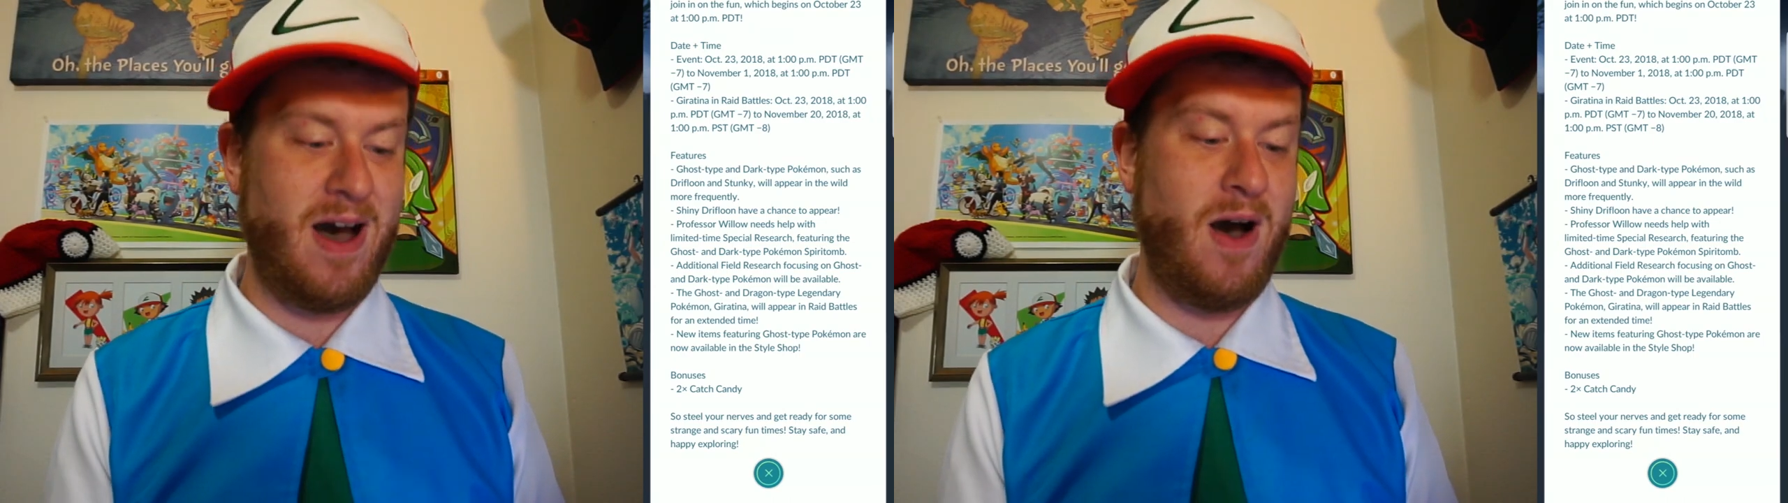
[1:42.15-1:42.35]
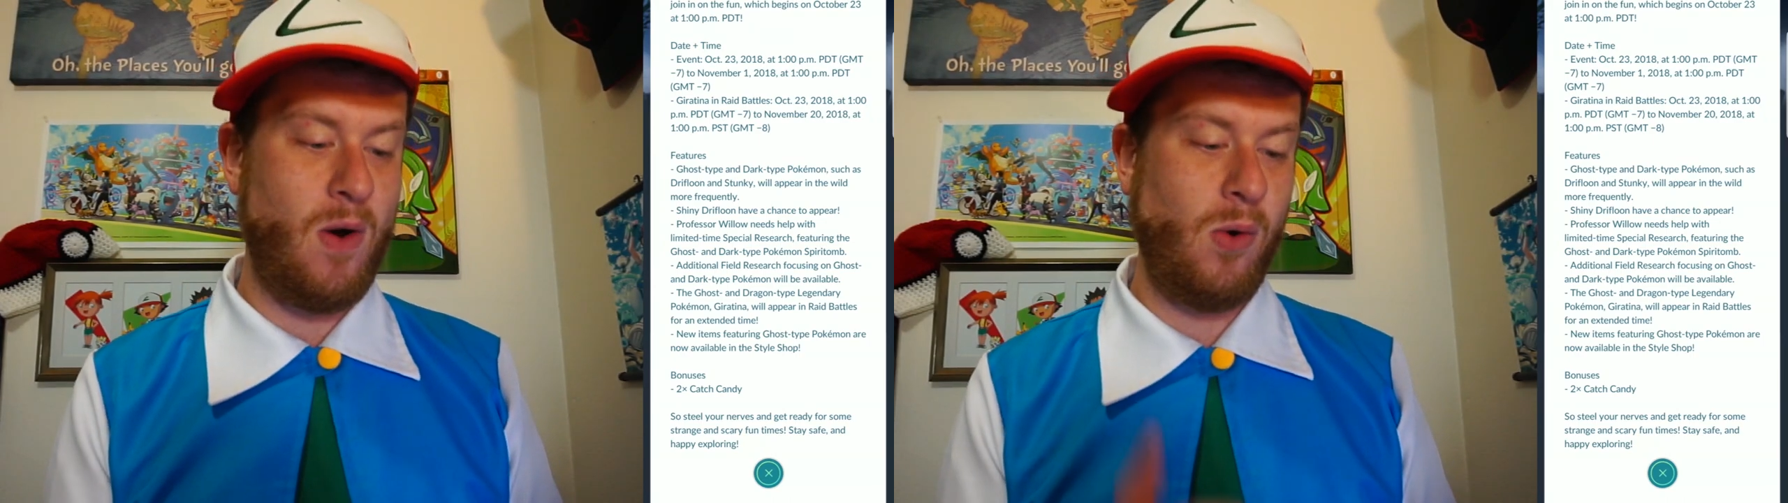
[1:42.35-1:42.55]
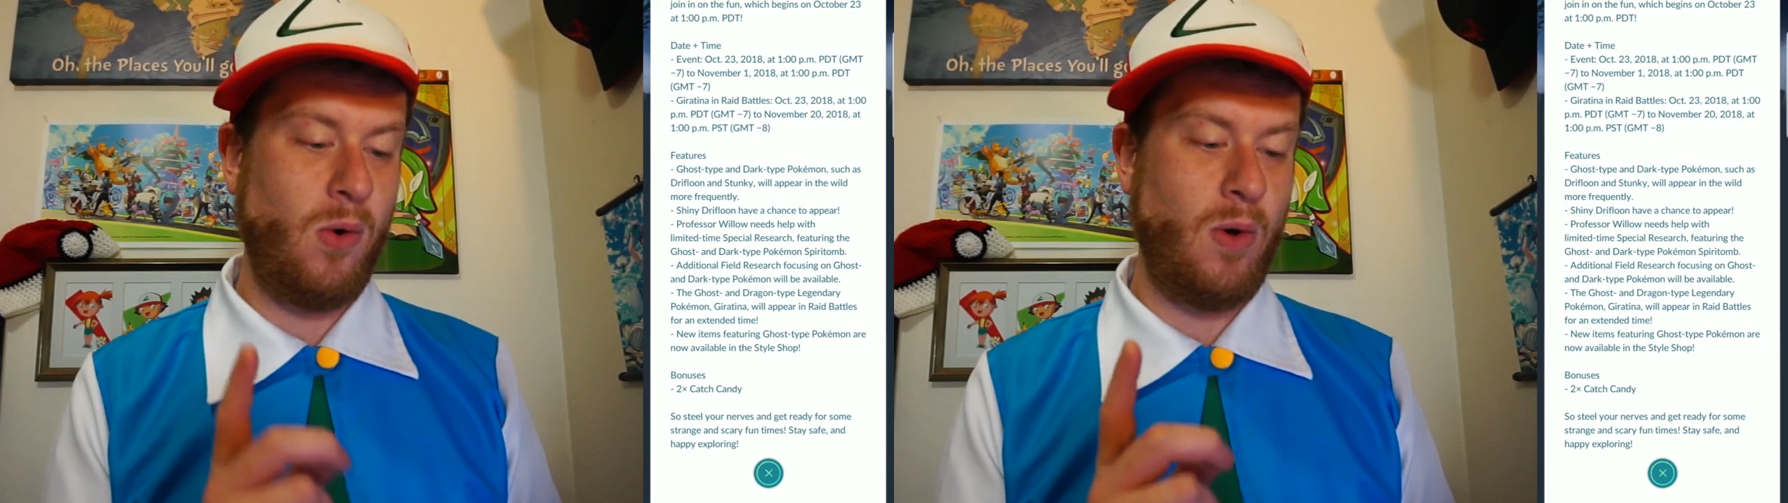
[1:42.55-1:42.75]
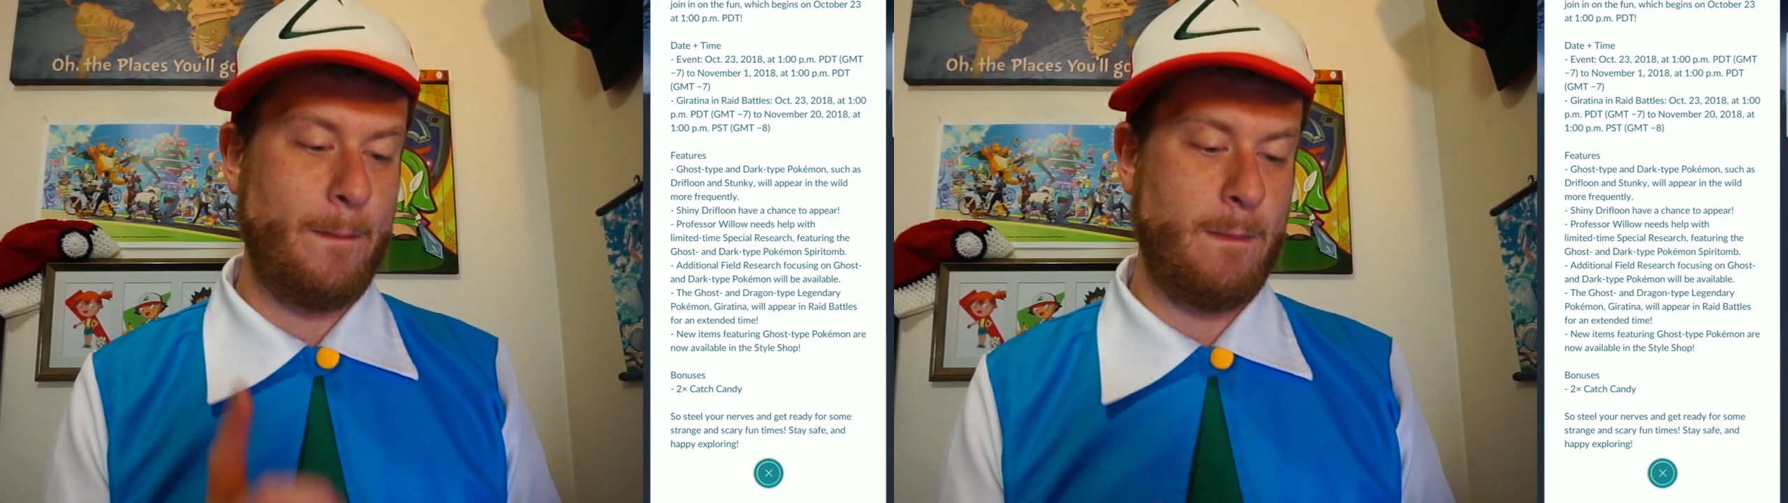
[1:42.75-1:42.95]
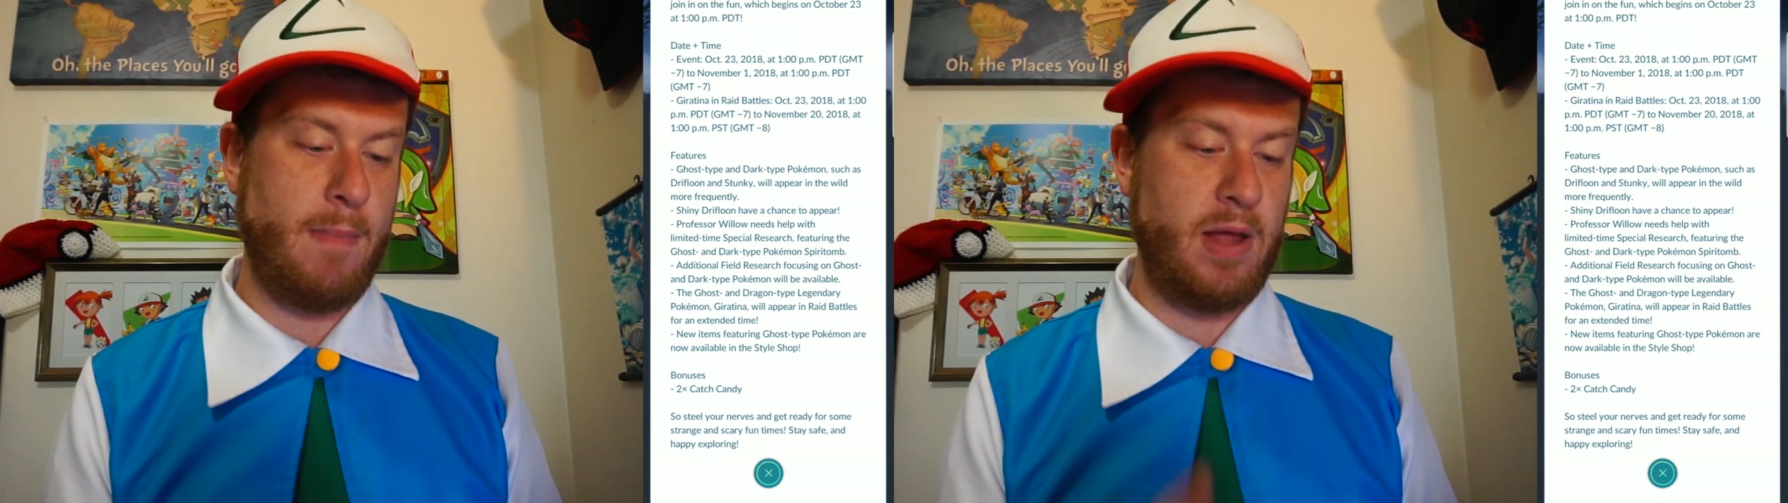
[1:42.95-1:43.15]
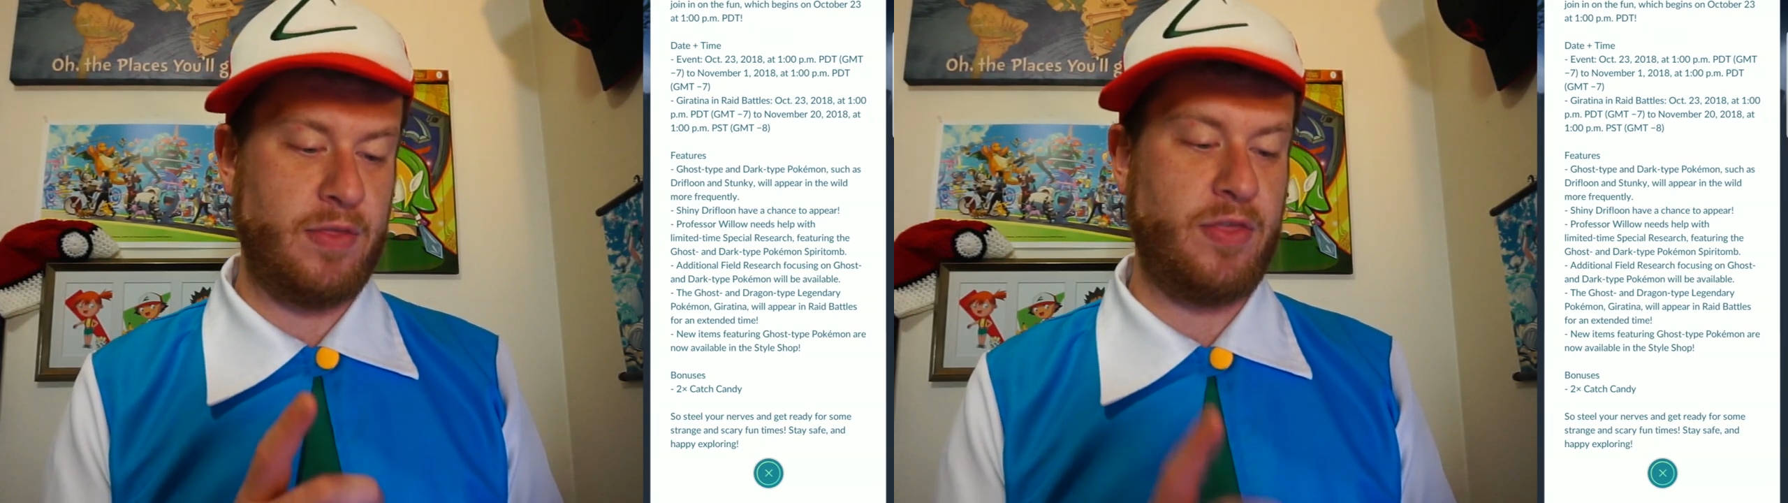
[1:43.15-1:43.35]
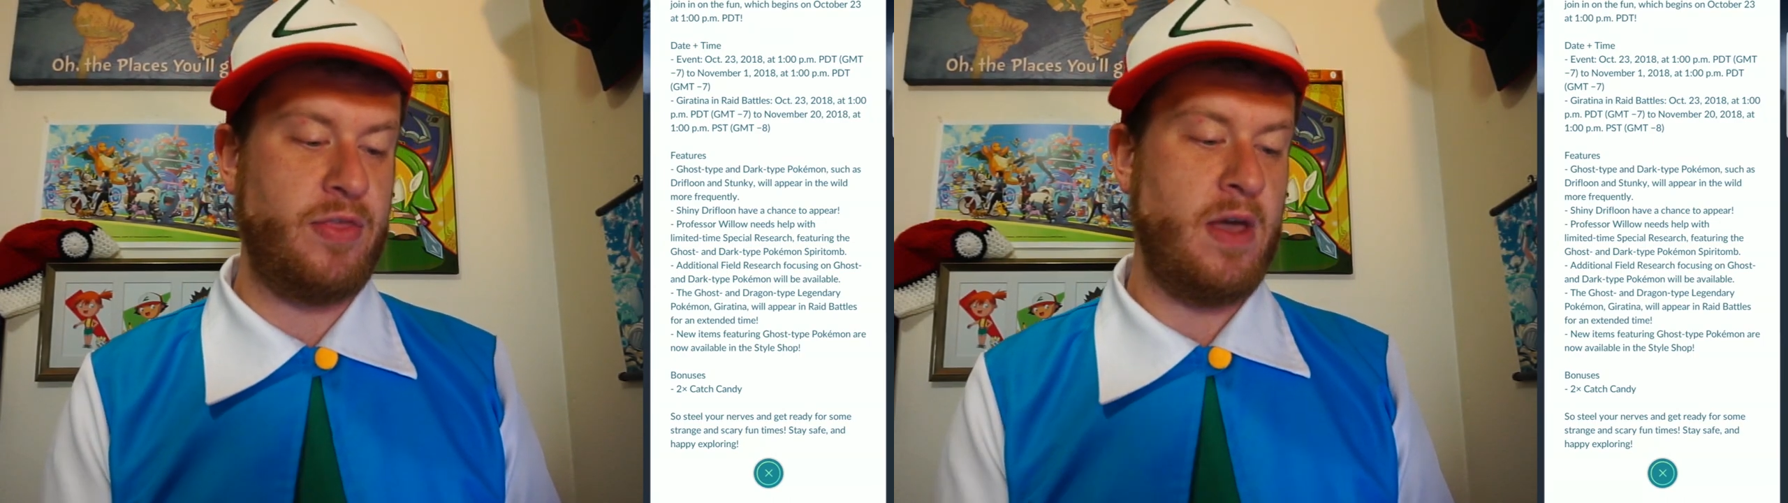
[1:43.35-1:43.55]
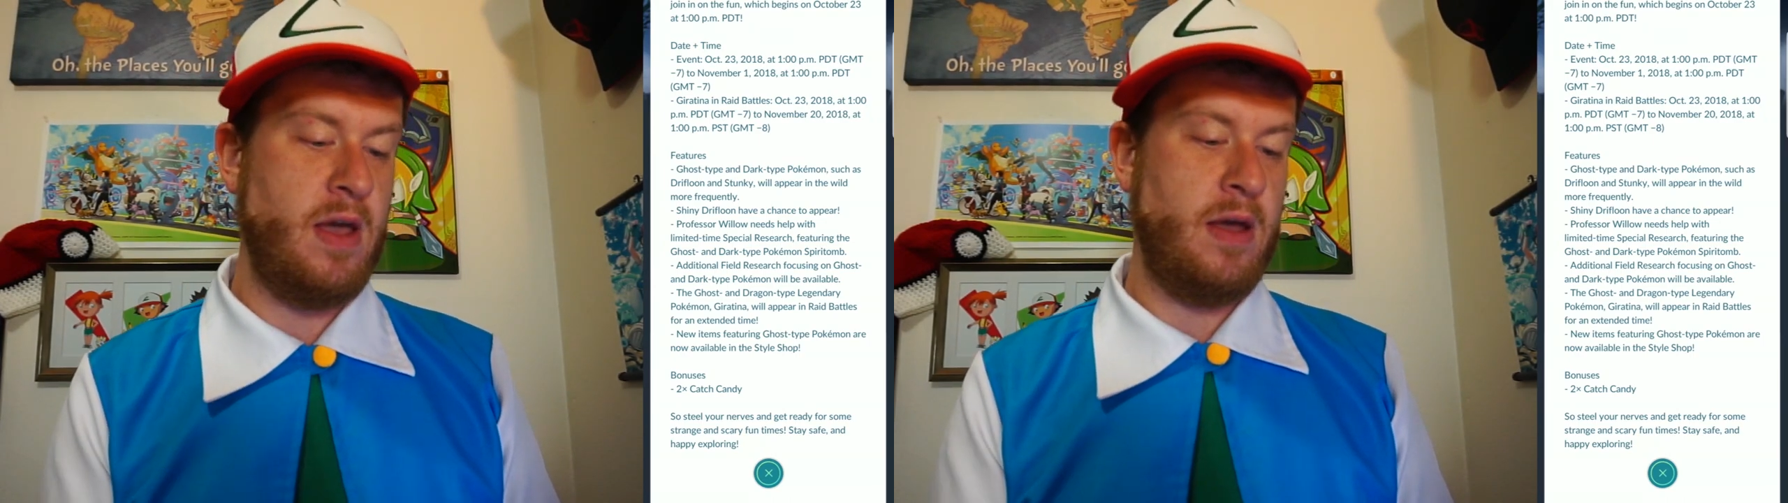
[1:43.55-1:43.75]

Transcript: a whole month